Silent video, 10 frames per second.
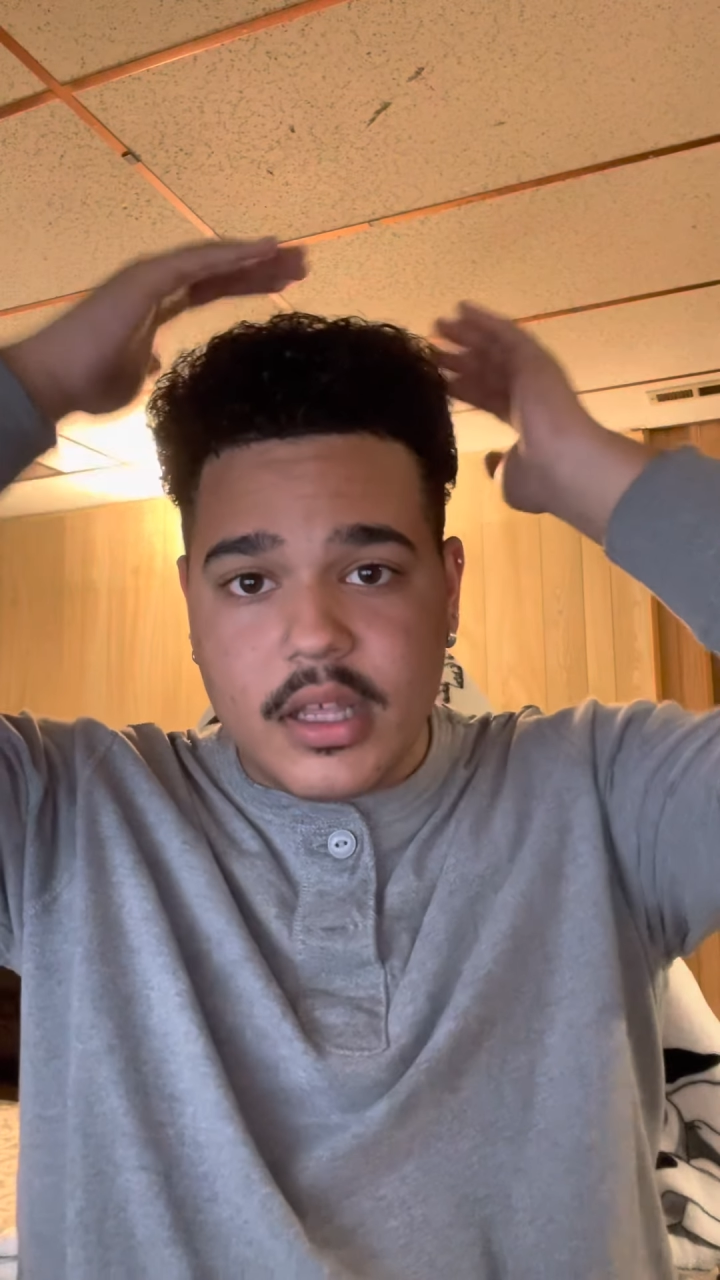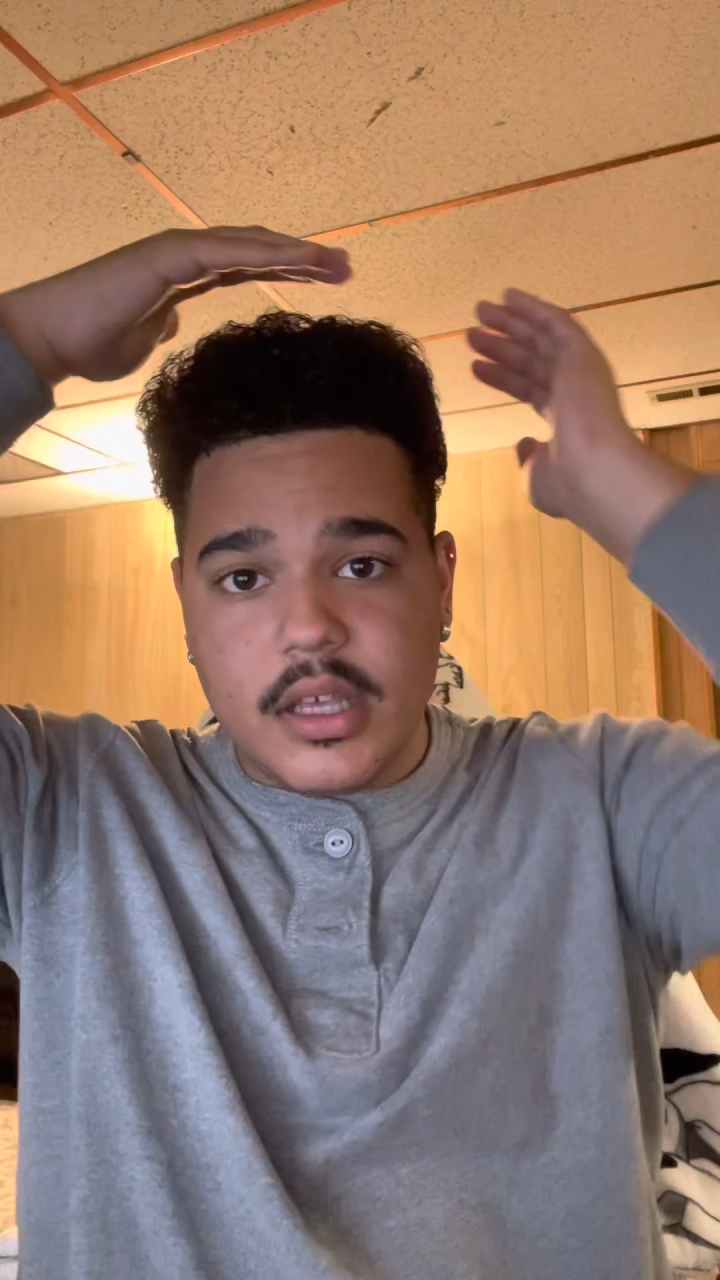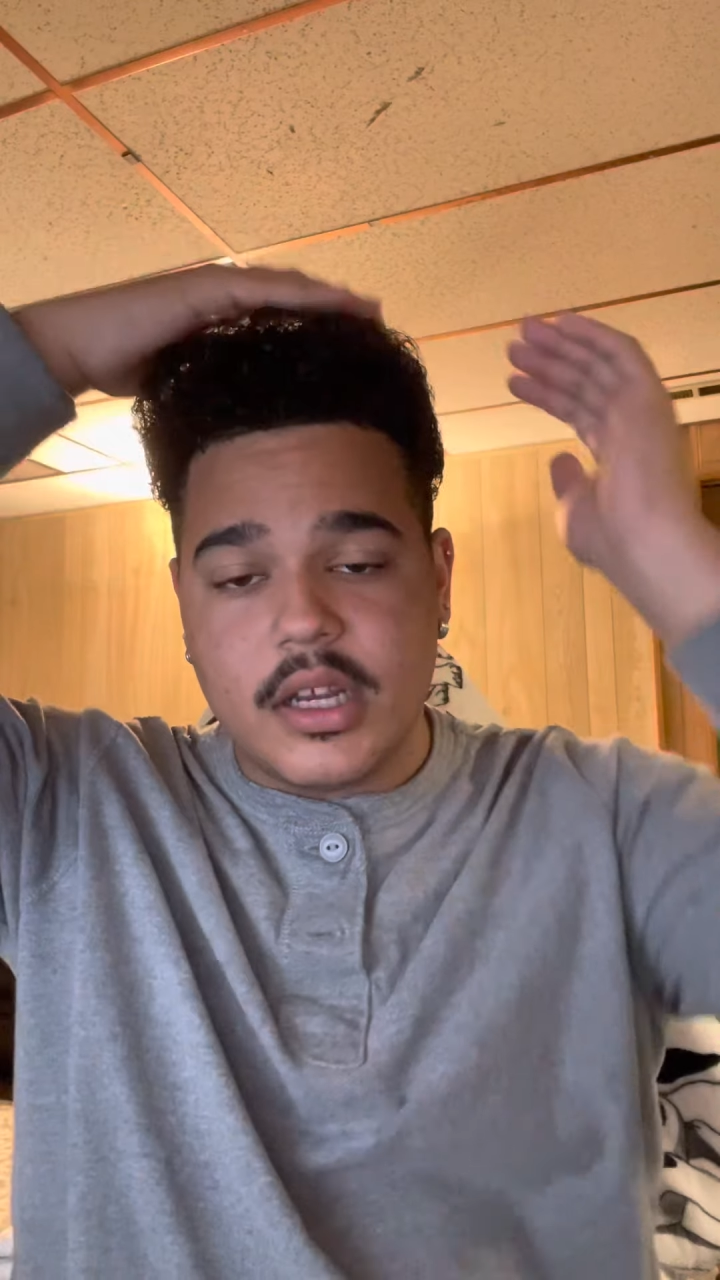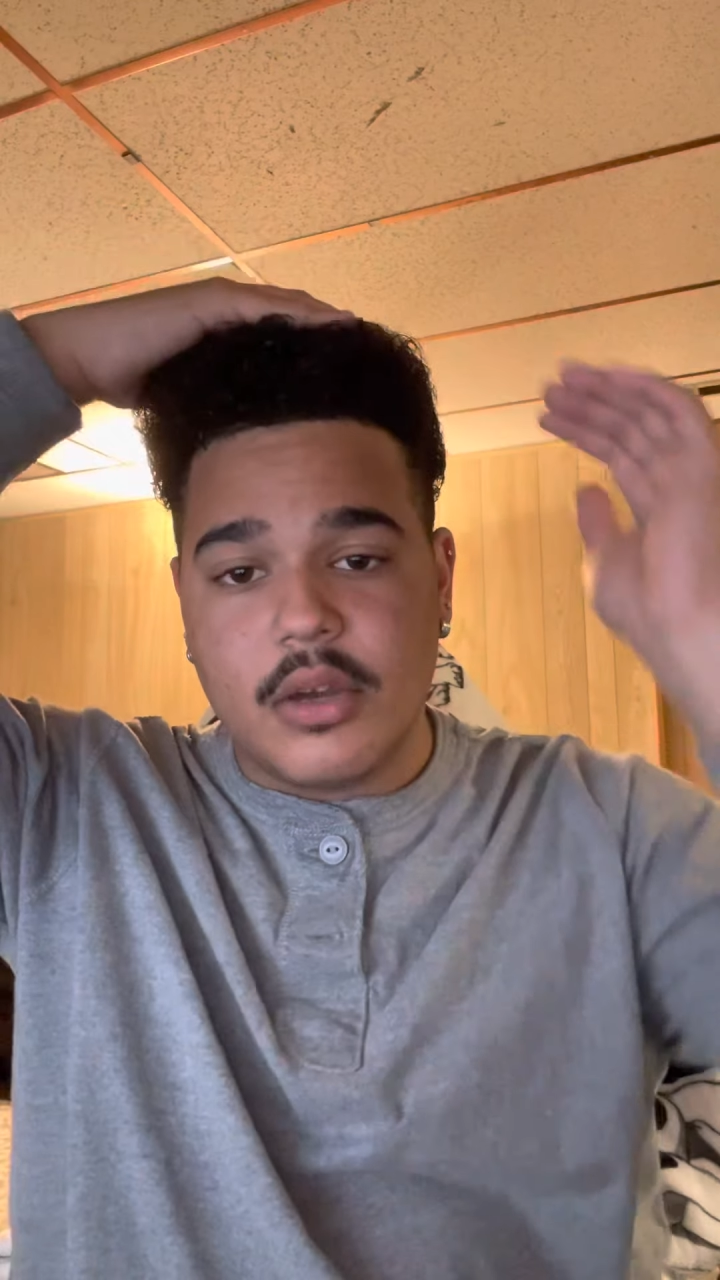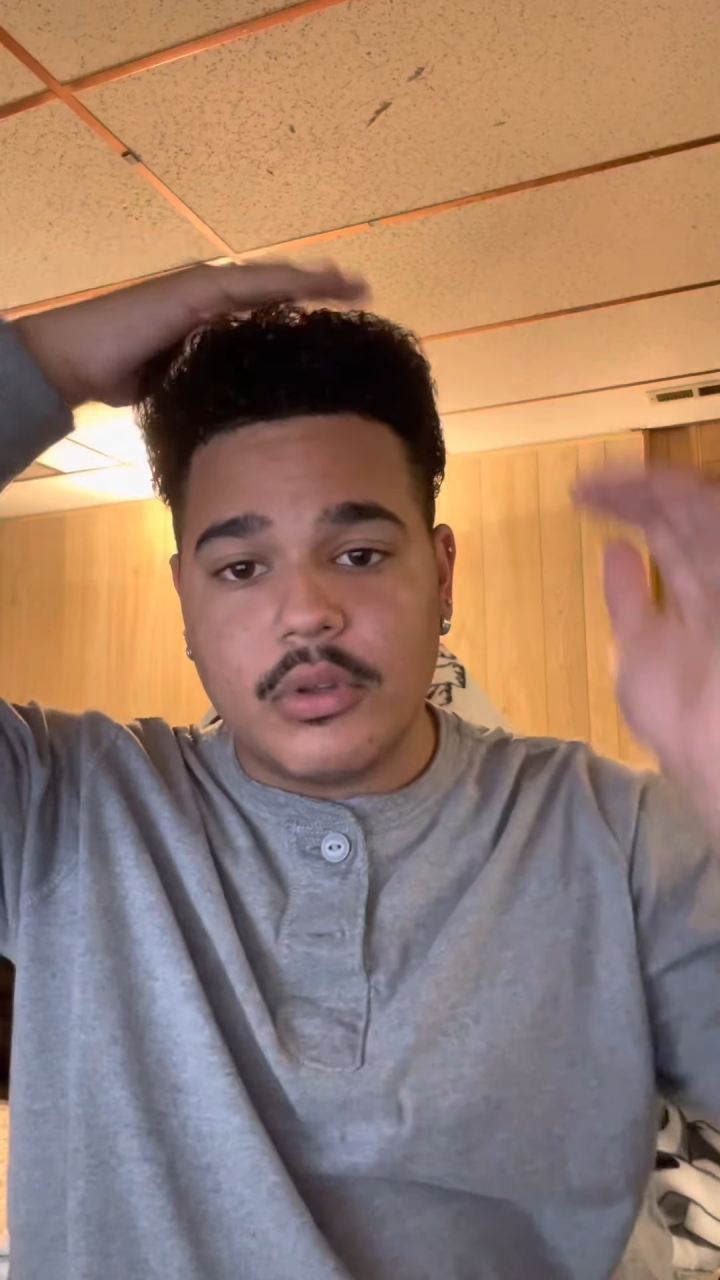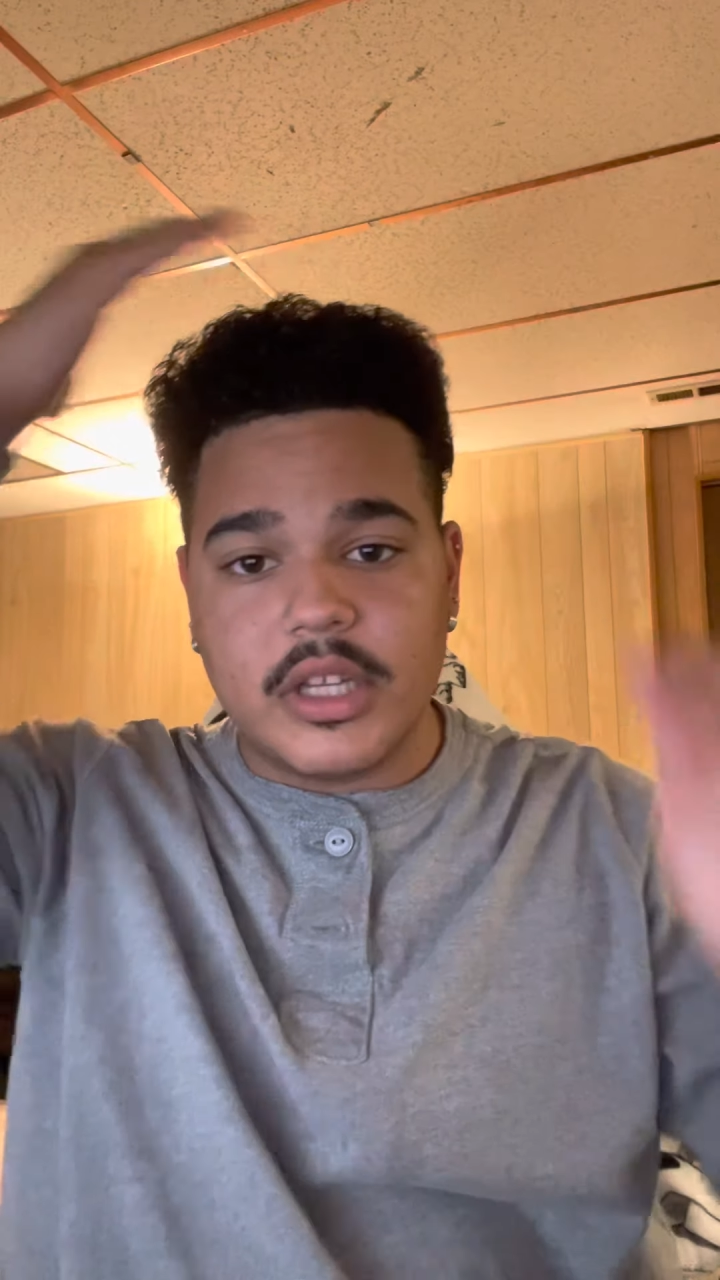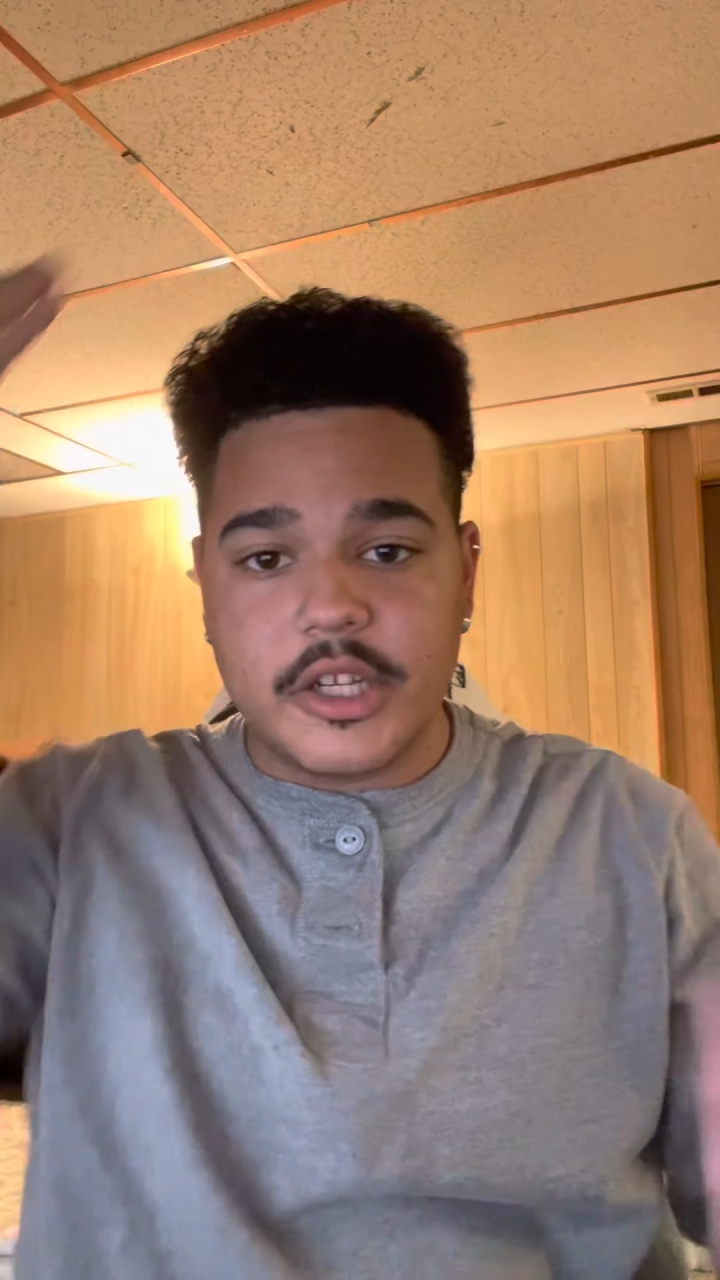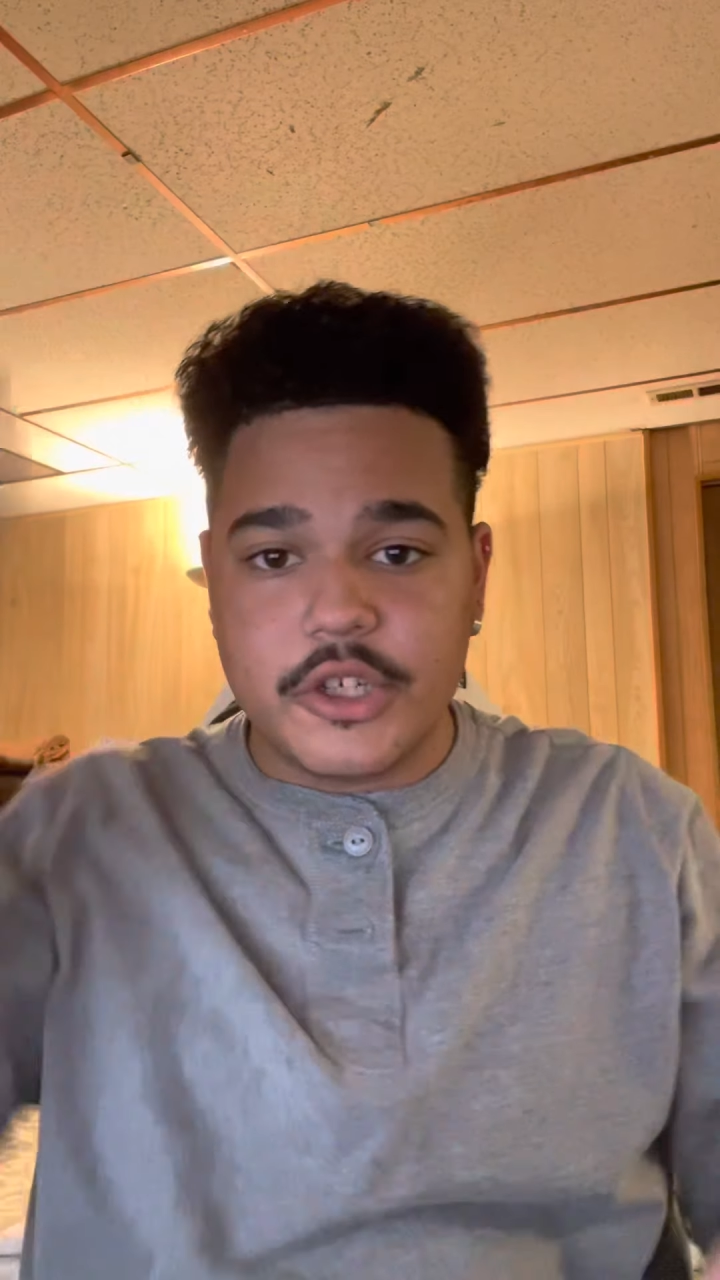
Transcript: and I will let it